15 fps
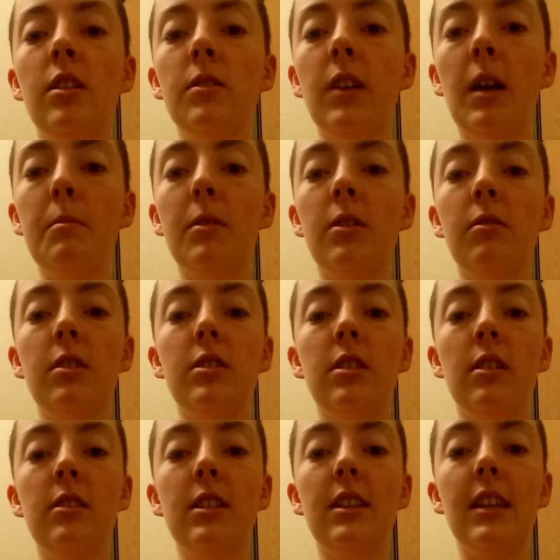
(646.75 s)
So I'm going to
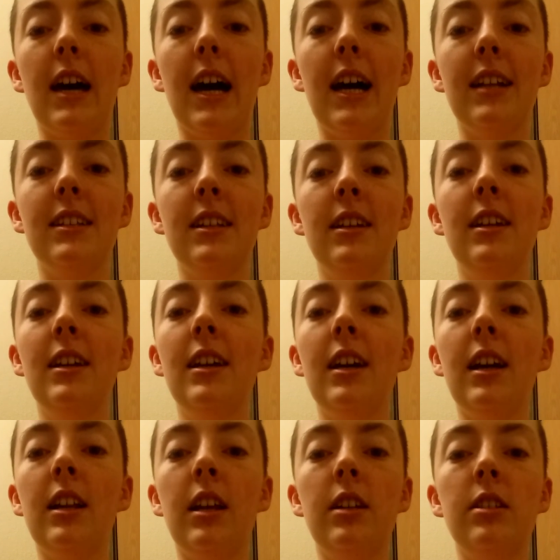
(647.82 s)
return to that,
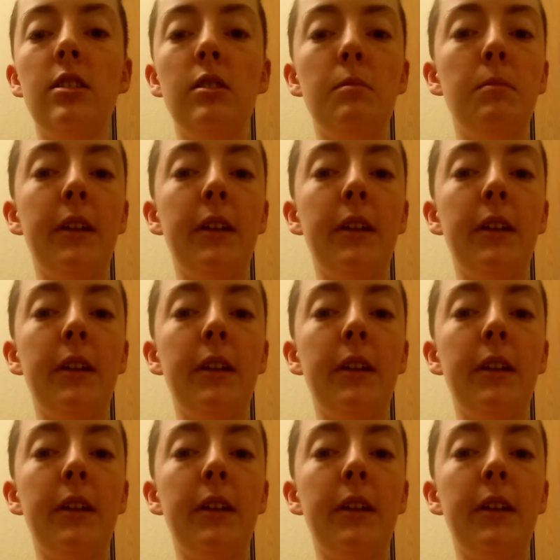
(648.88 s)
and I do